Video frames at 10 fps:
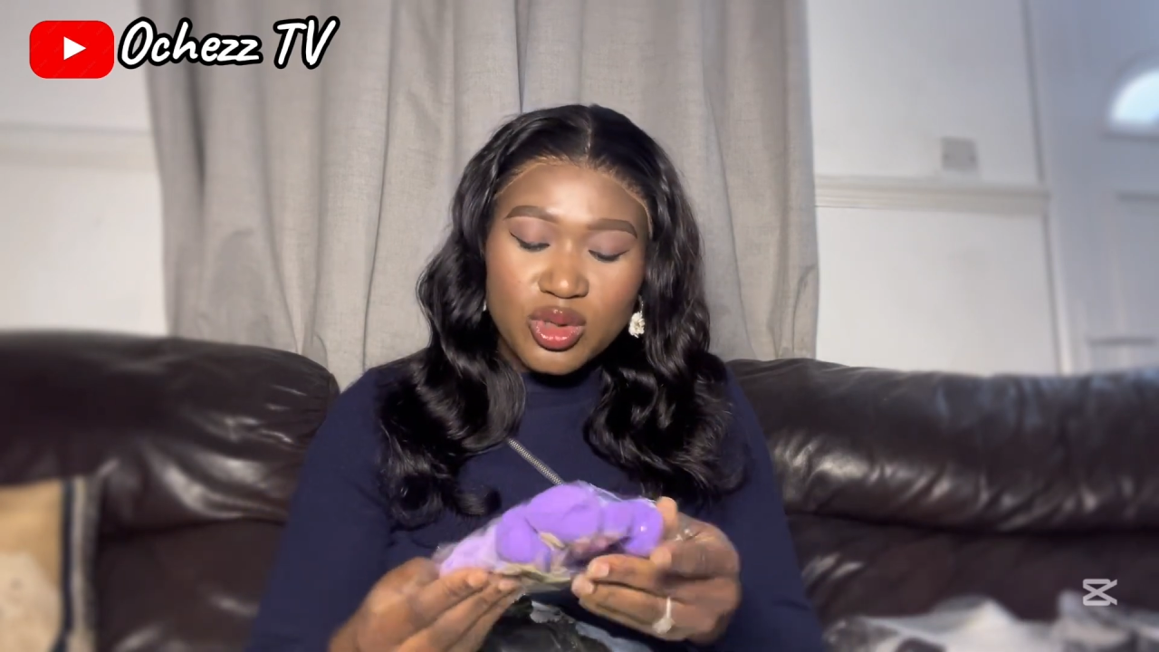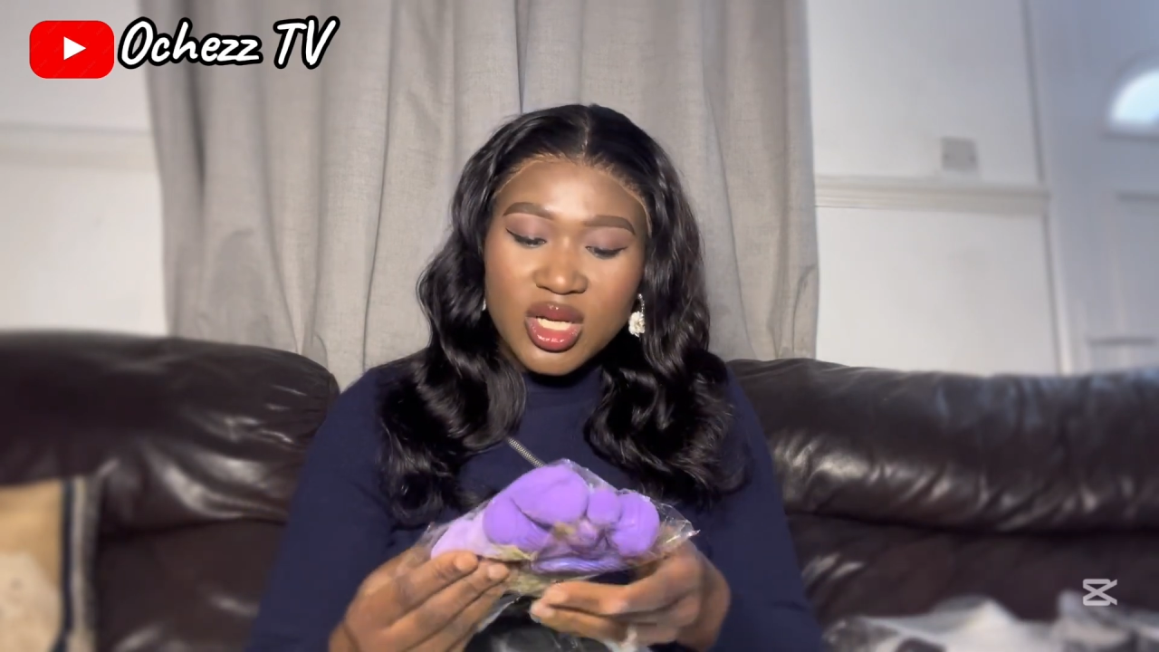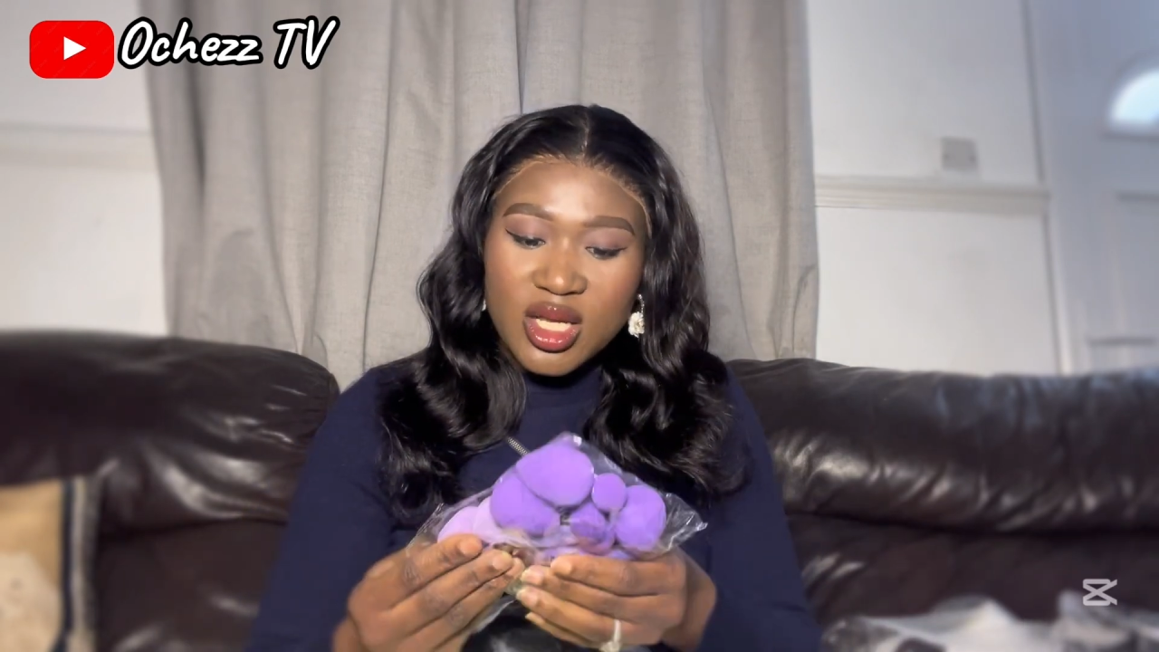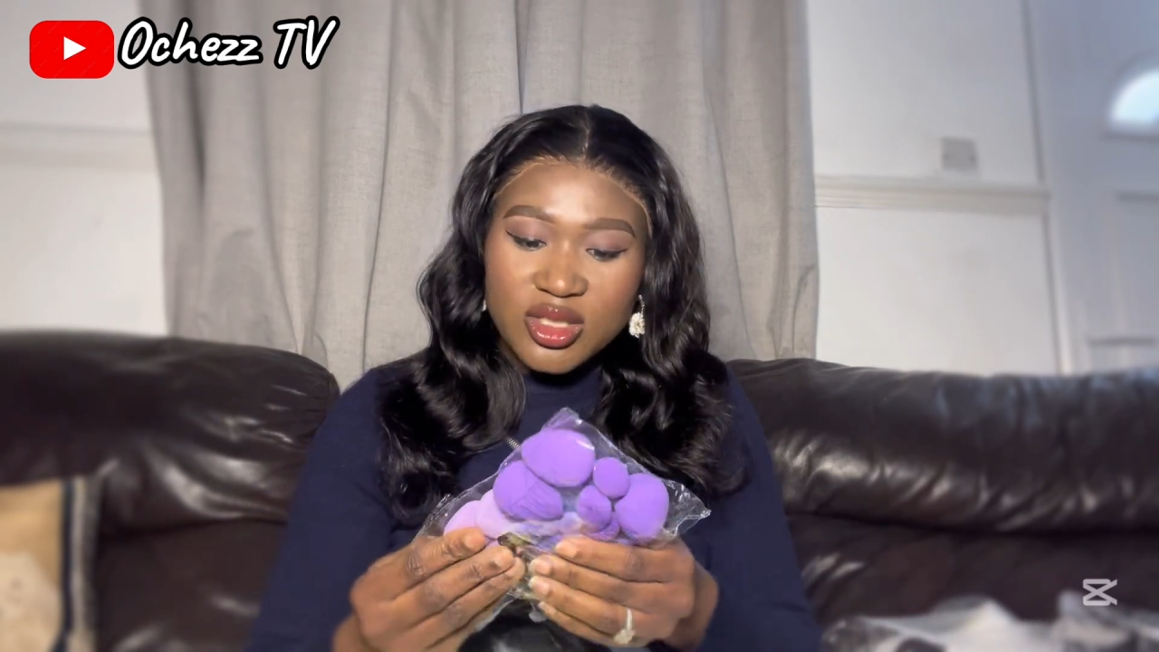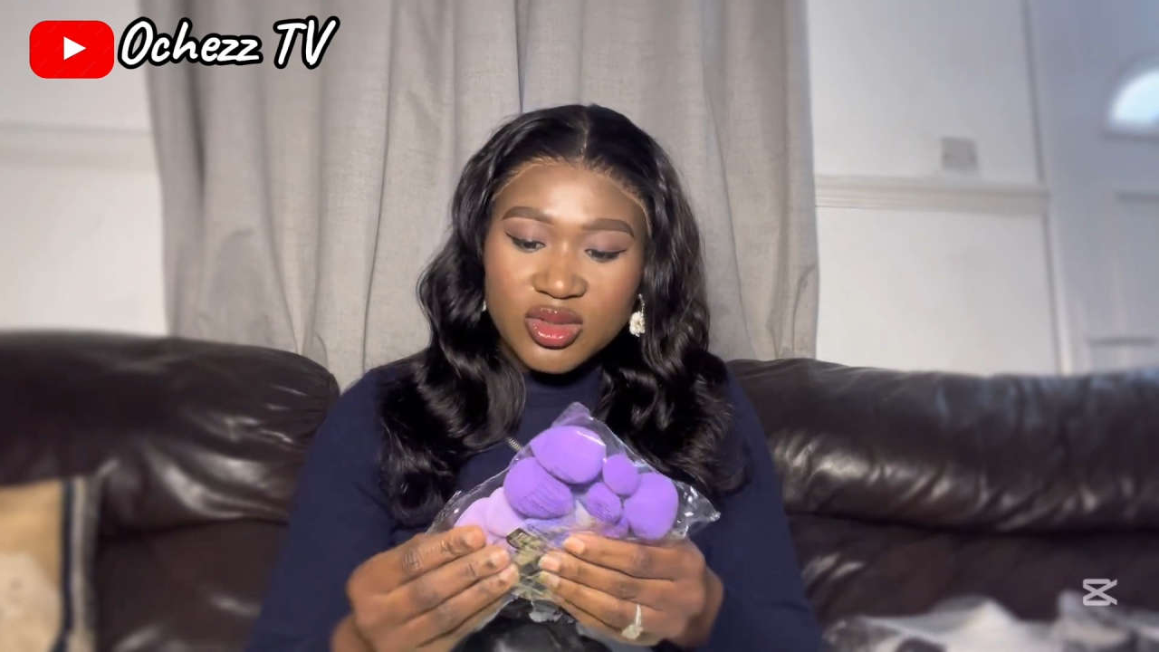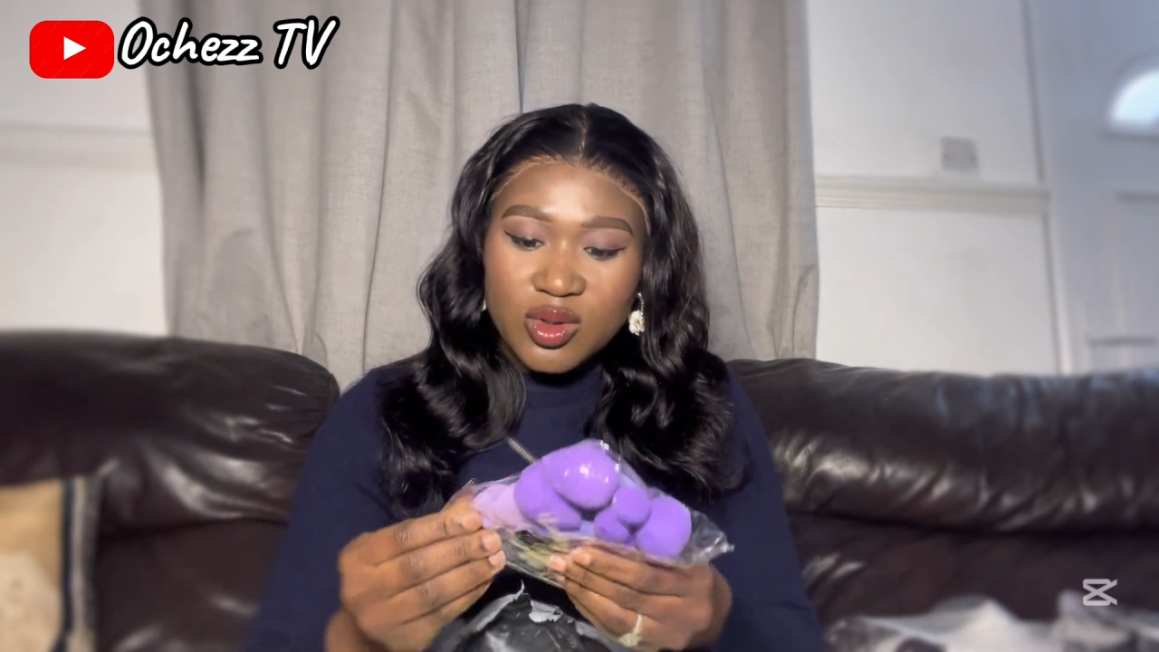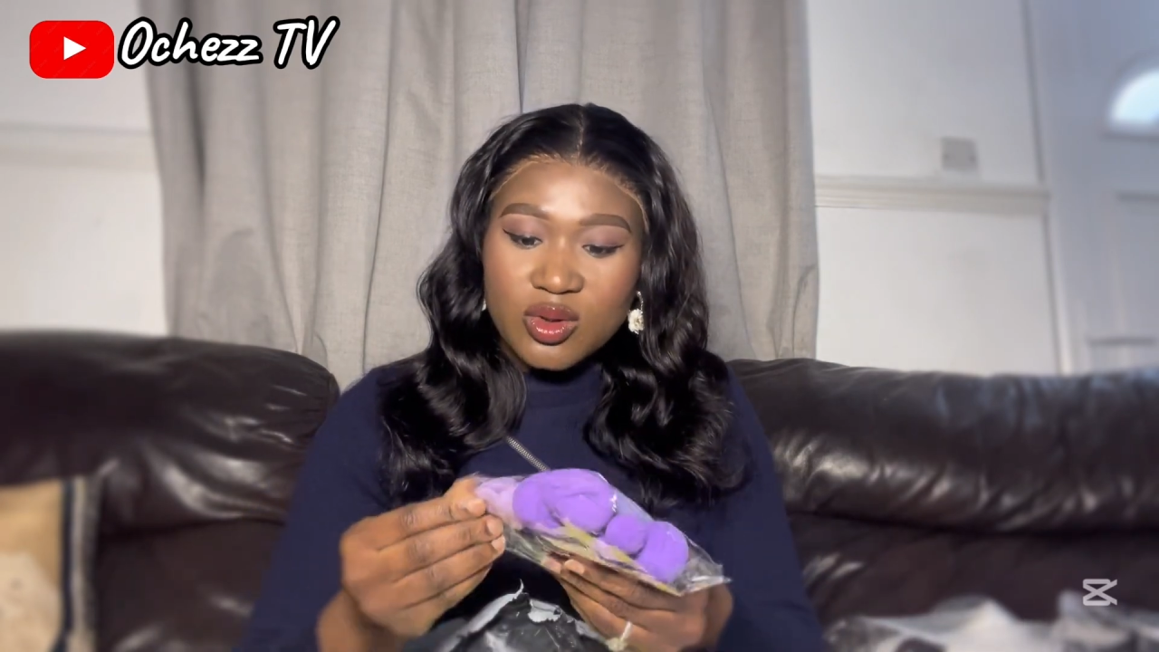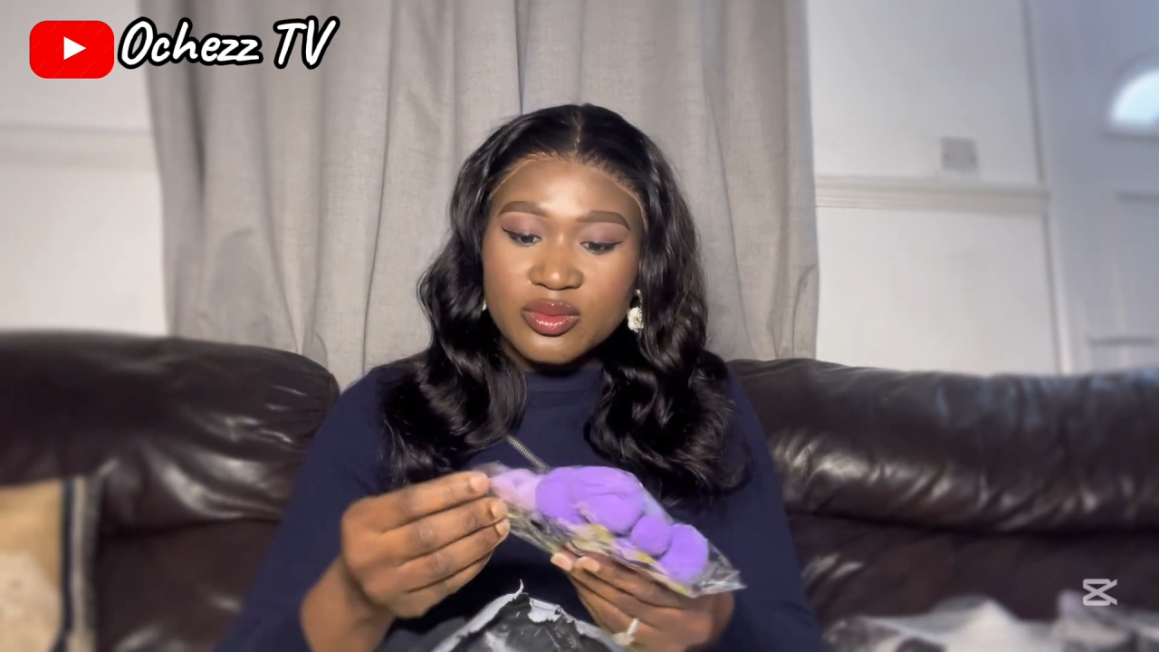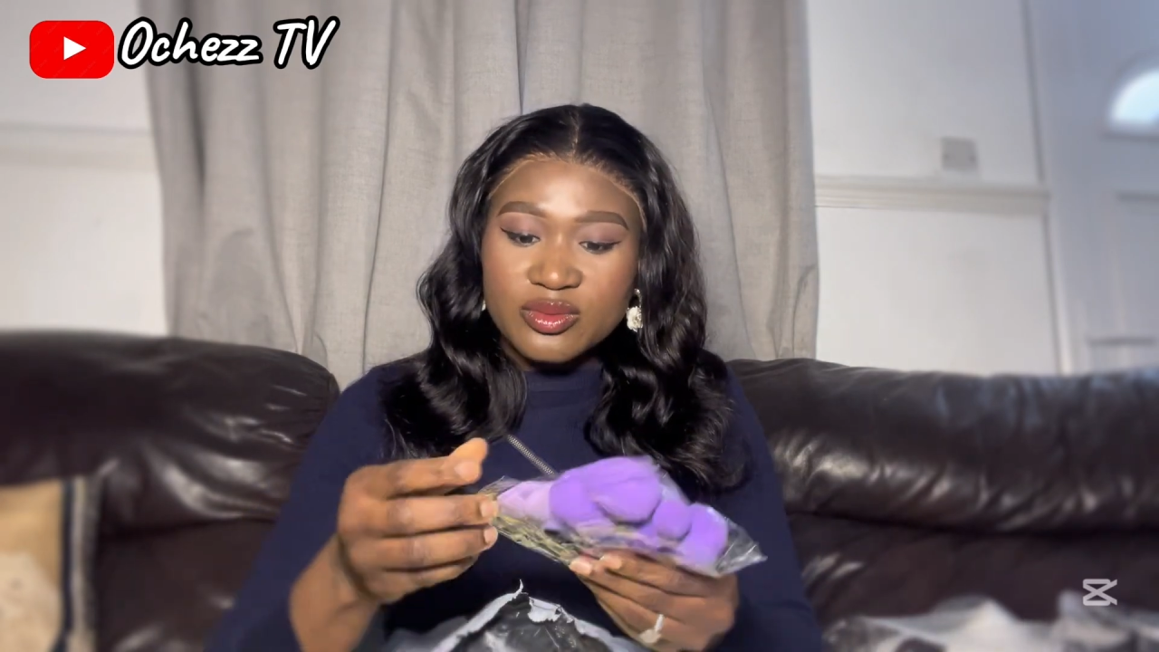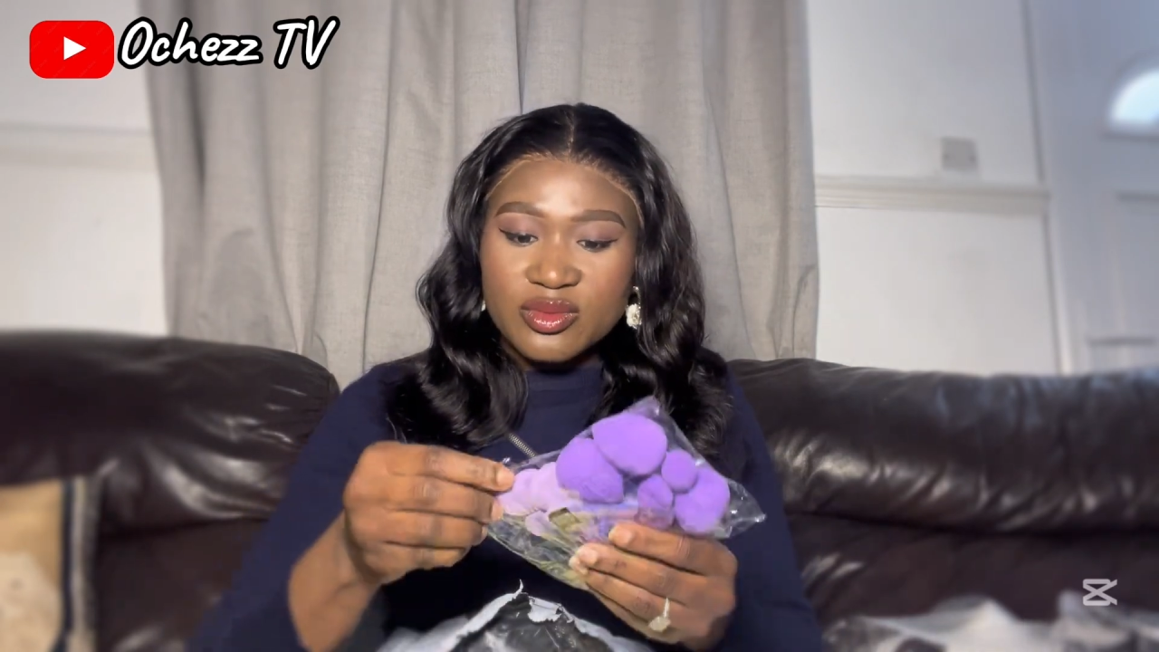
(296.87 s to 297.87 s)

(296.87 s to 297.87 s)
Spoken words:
little.